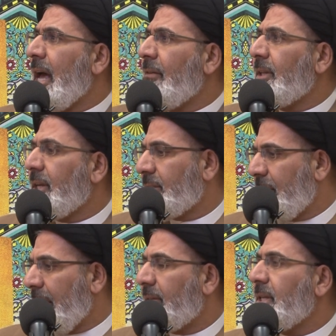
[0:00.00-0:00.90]
evidence
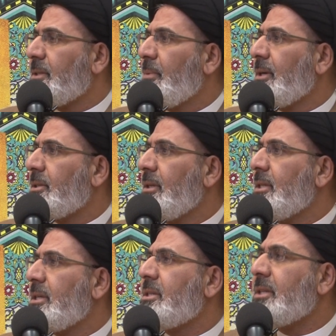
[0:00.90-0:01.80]
that this person
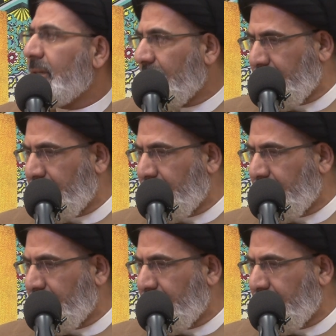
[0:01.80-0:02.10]
is a sinner,